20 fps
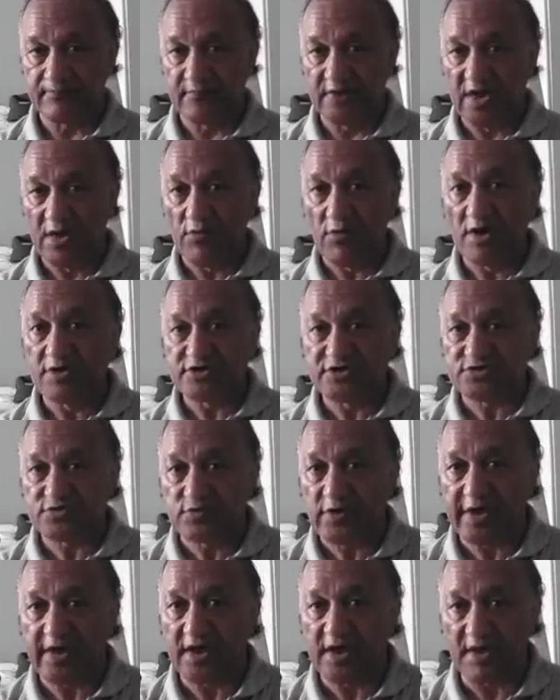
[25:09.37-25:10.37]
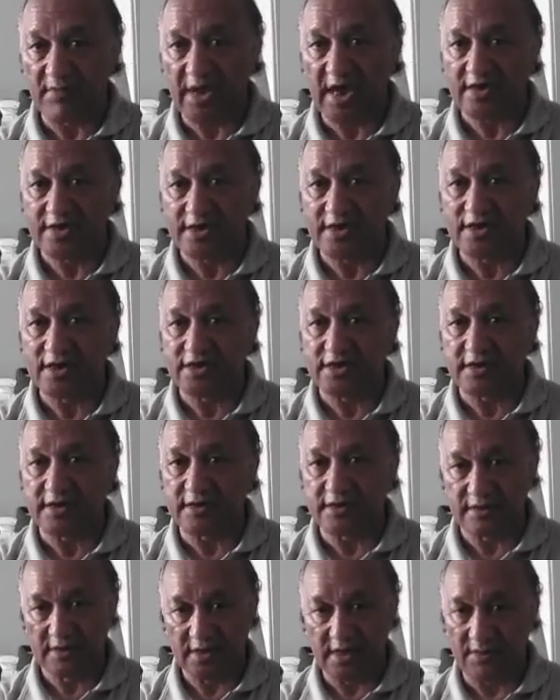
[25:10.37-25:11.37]
I won't swear about anything
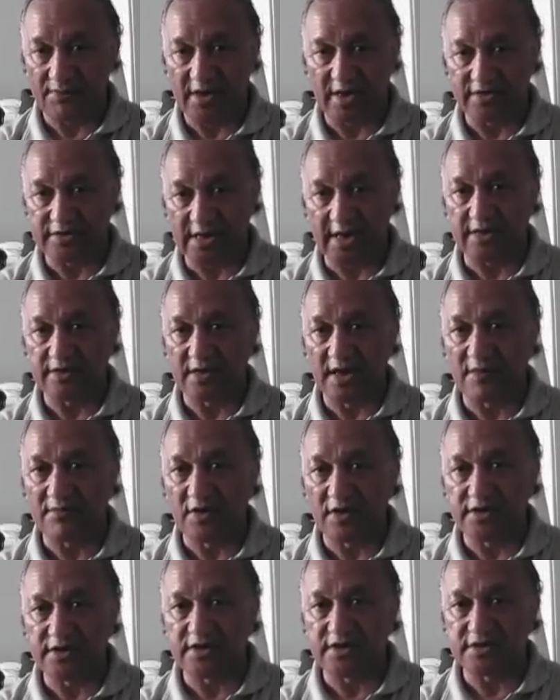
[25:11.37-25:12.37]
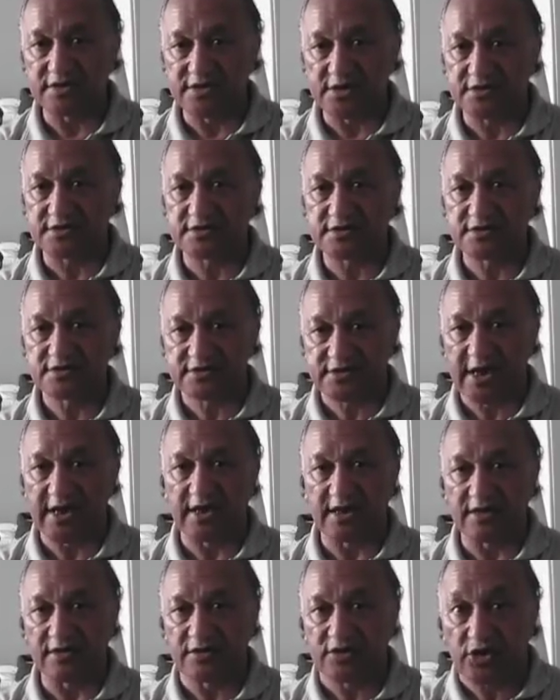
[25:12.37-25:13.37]
about that. I'm only just saying
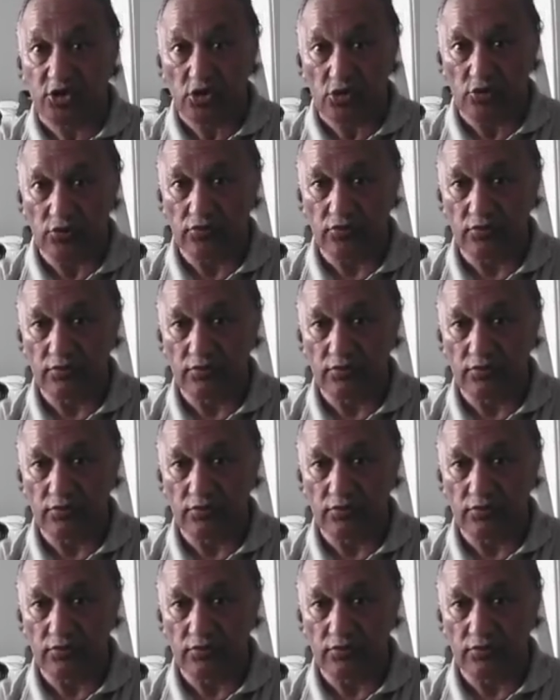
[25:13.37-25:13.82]
you,